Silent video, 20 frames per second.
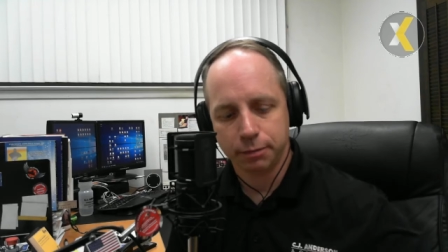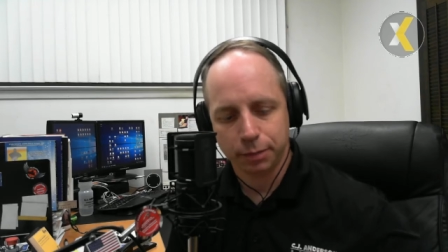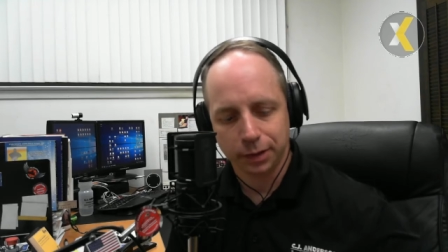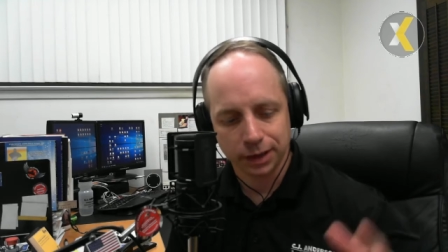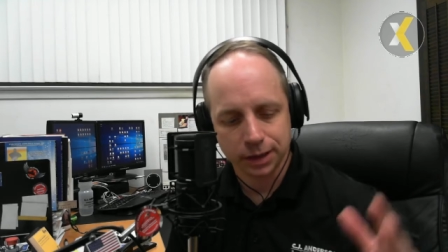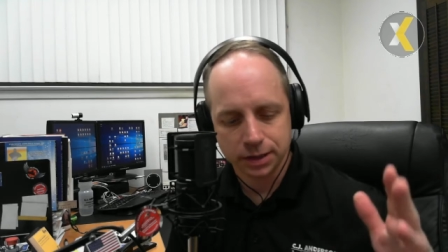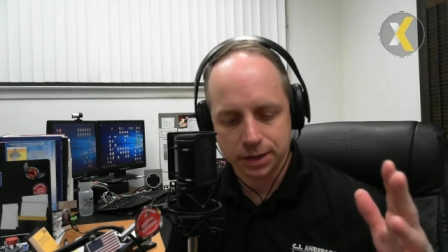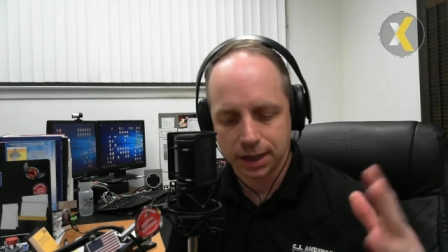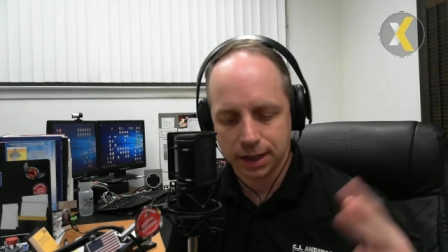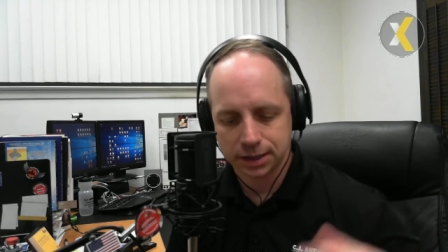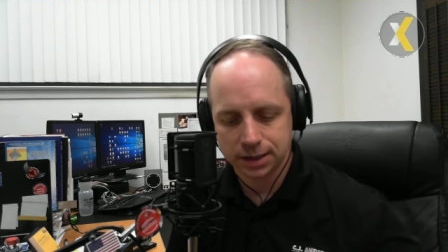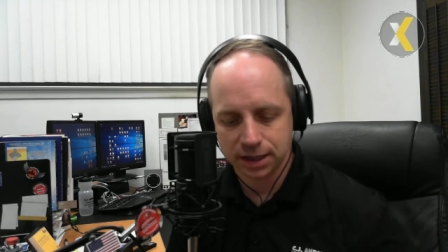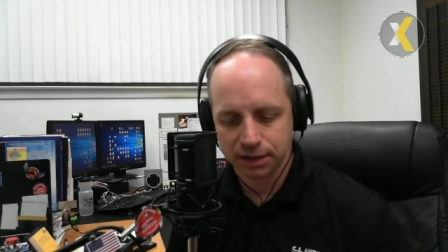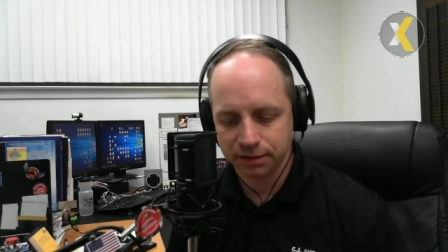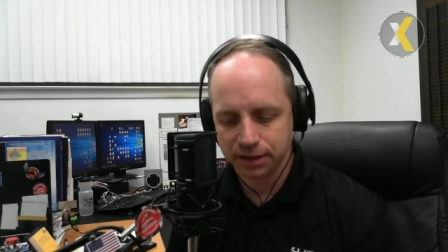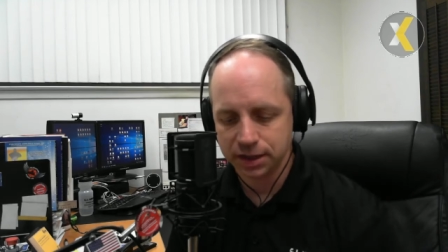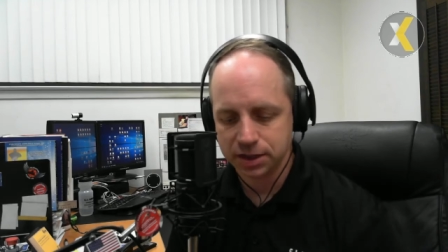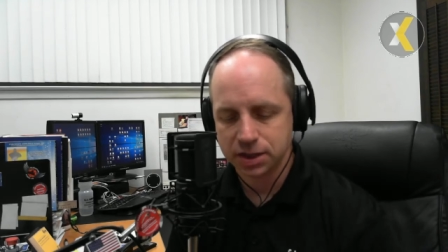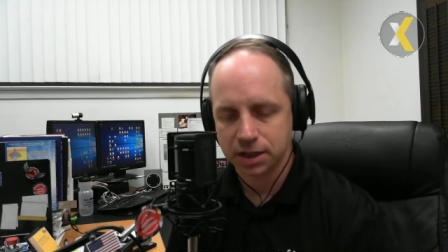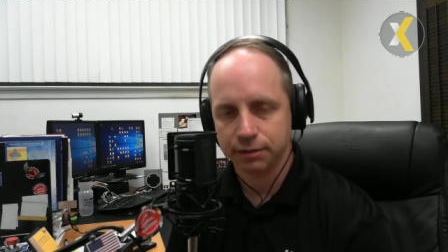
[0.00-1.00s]
police
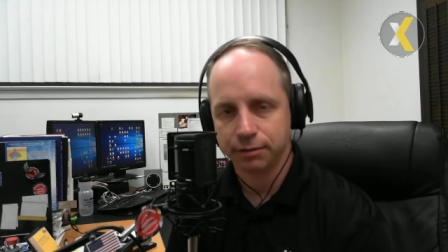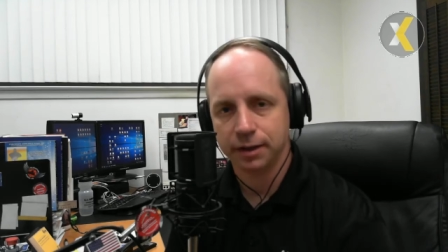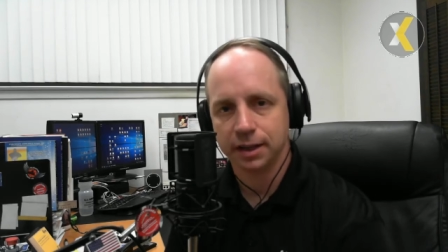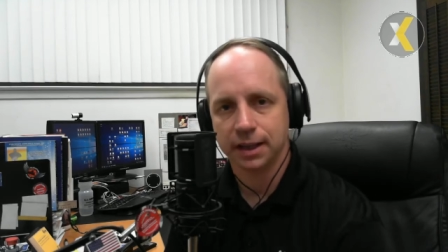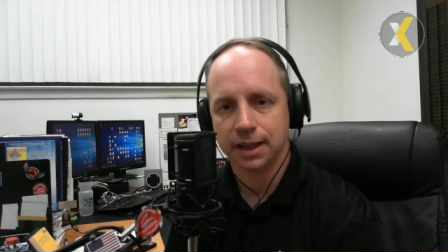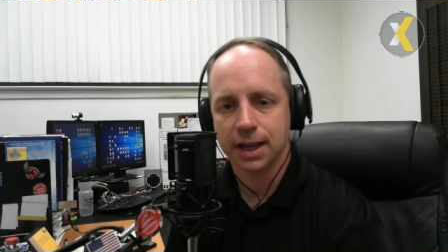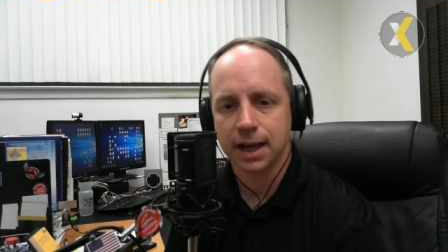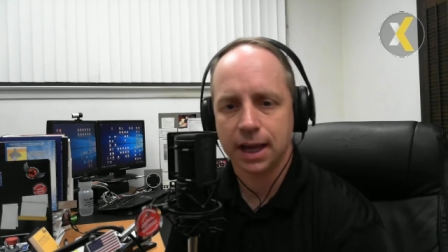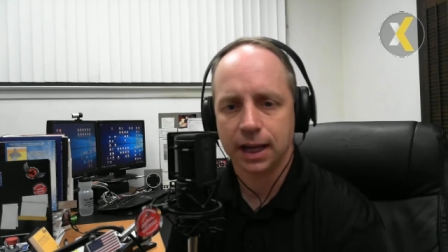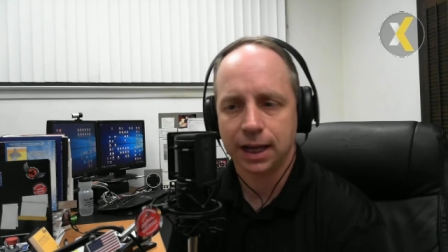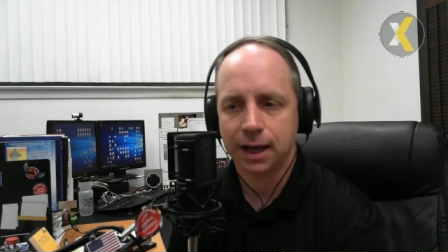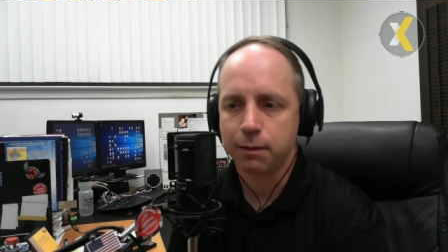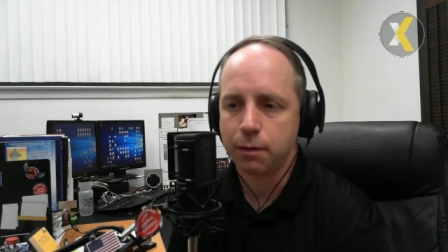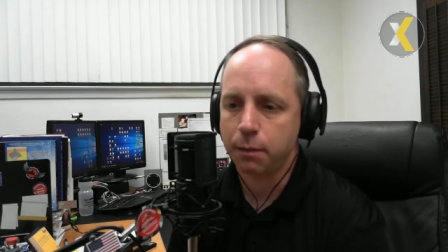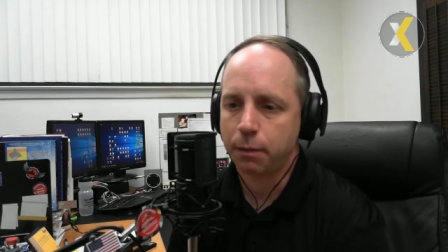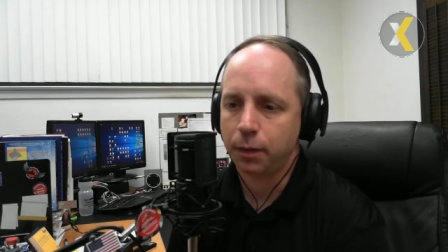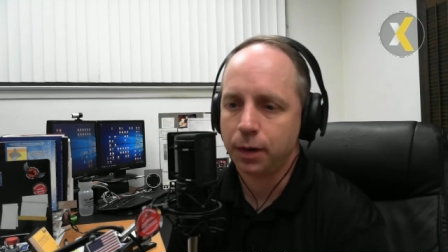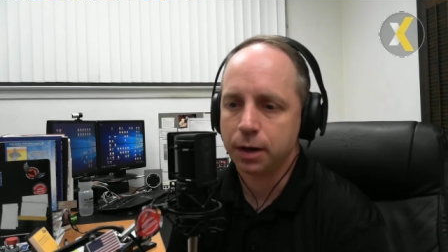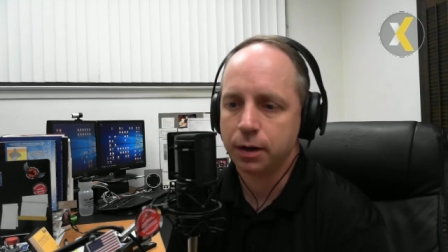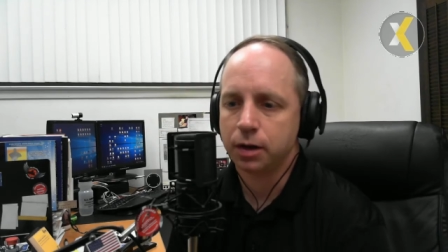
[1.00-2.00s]
activity stuff like that, gave me a
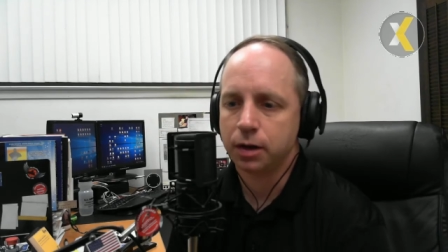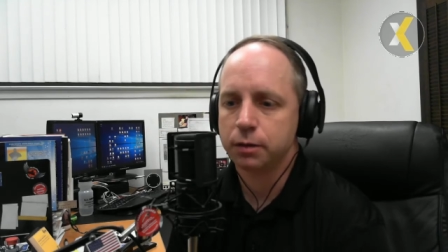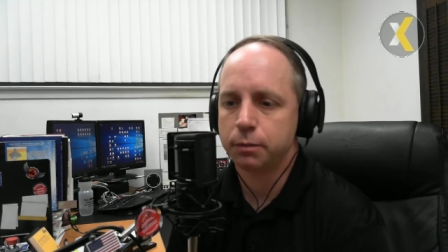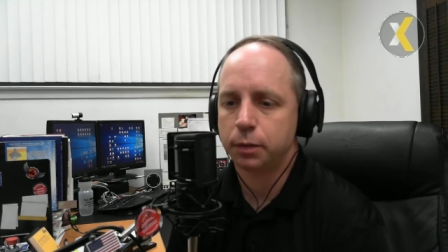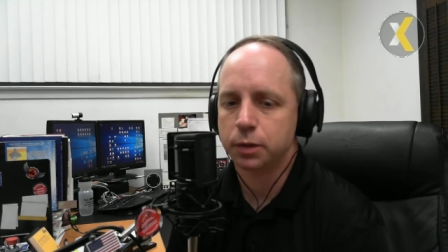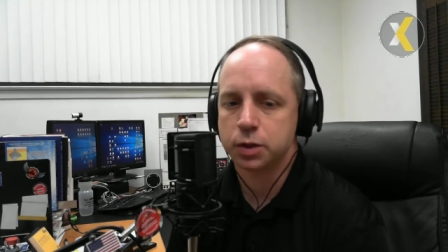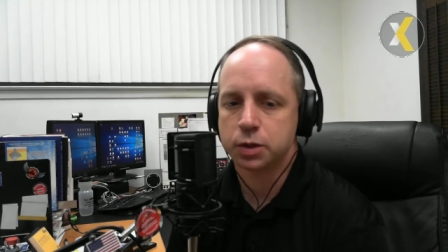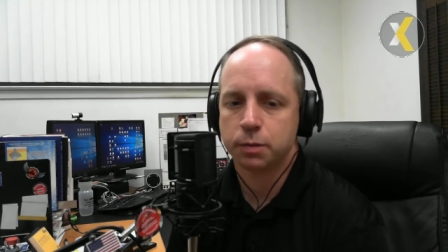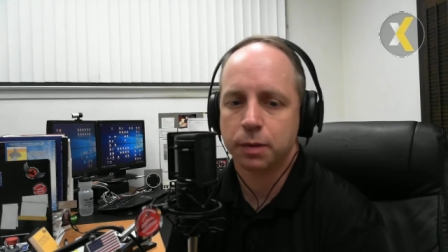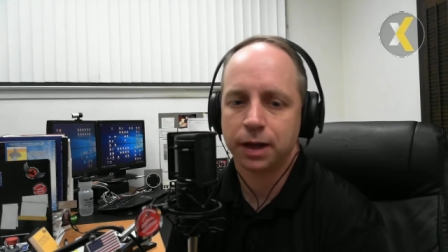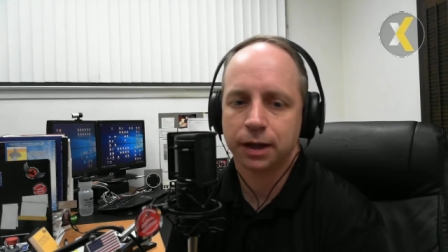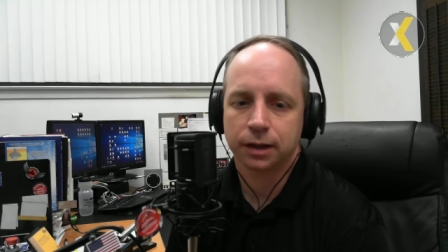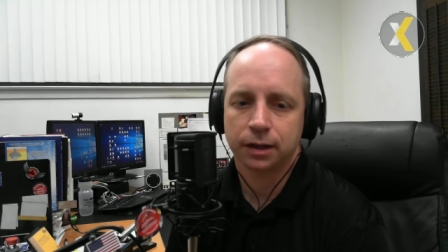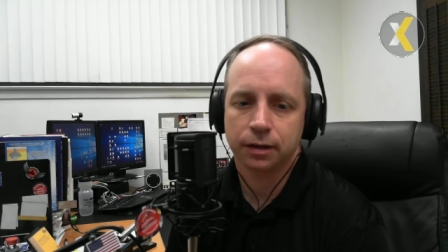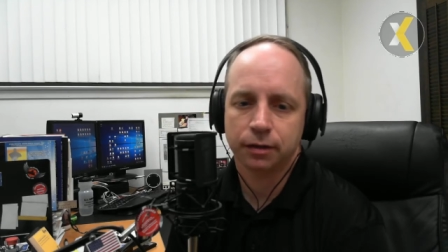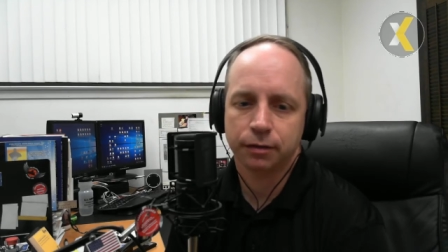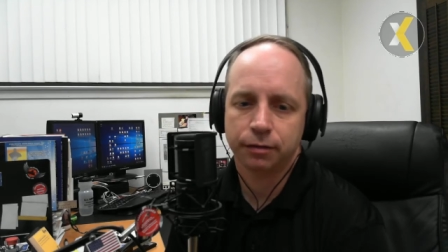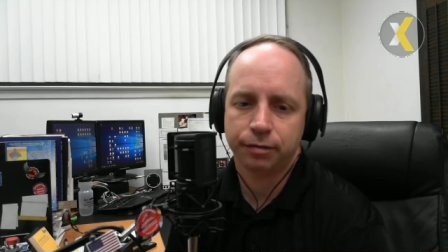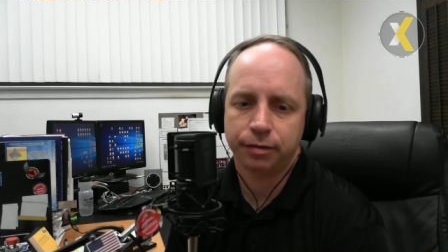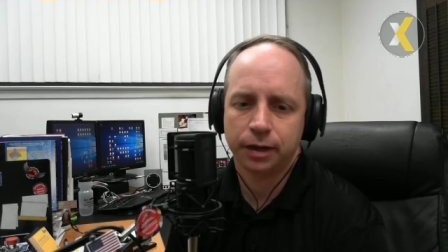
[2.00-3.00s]
pretty good
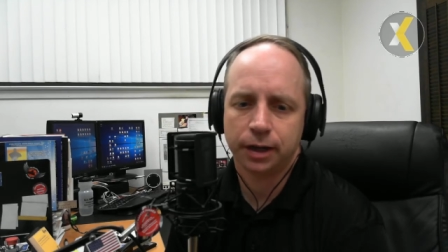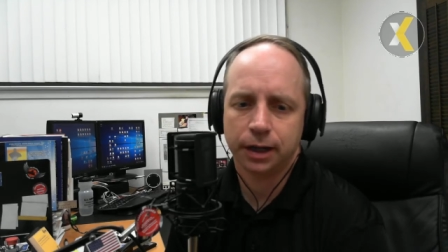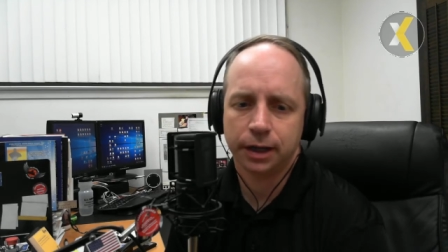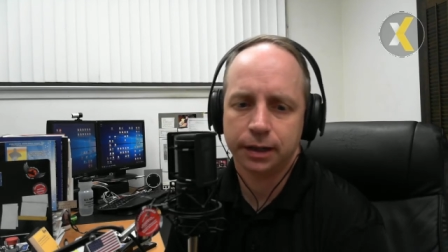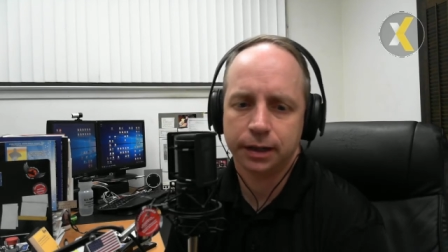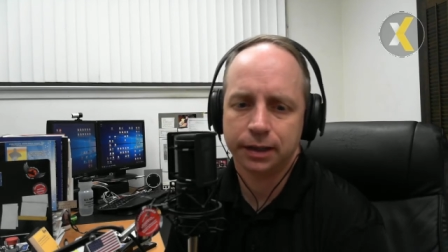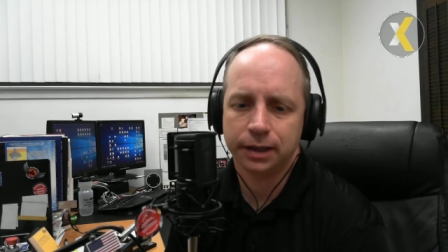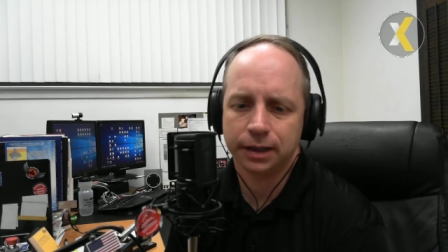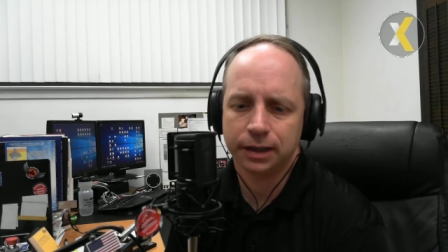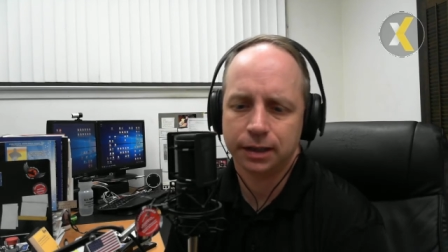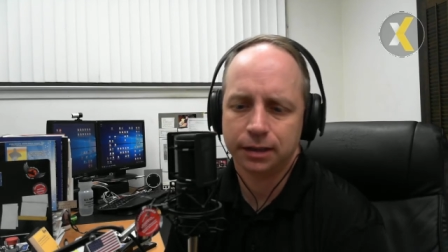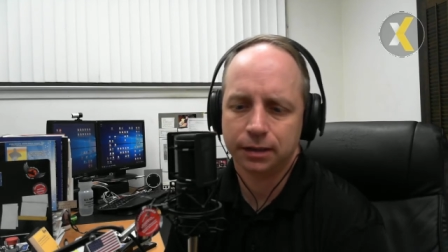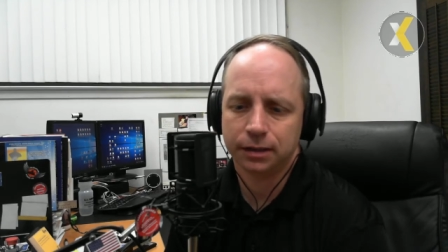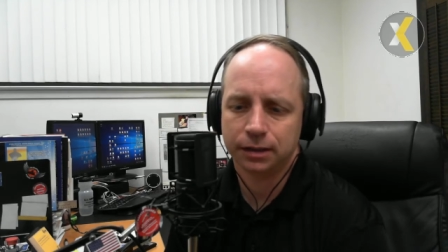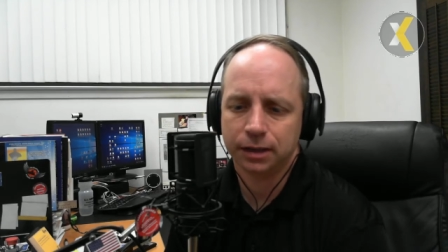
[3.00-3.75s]
perspective on uh,